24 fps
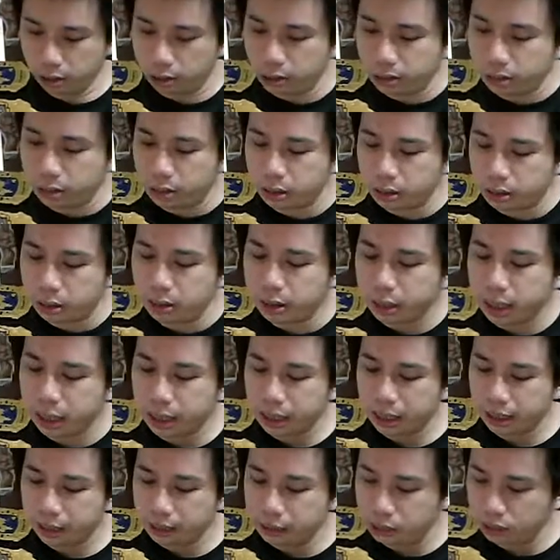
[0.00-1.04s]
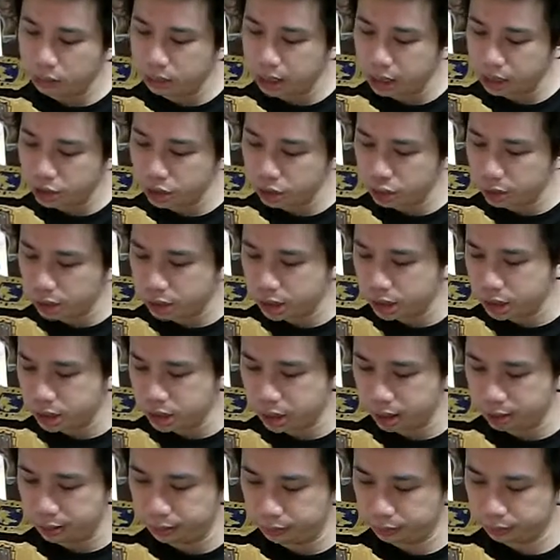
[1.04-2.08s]
OK so next
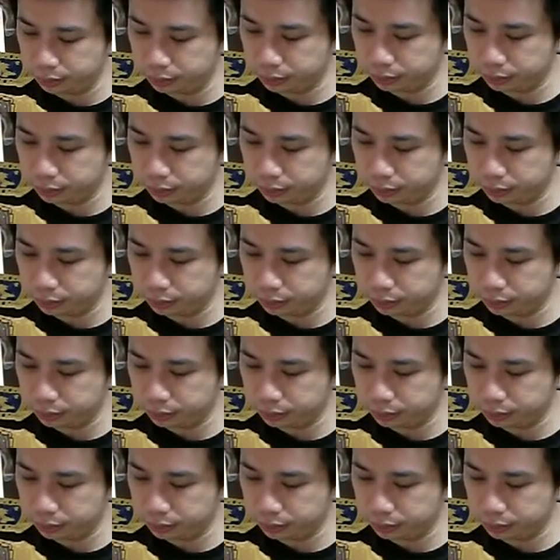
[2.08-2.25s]
question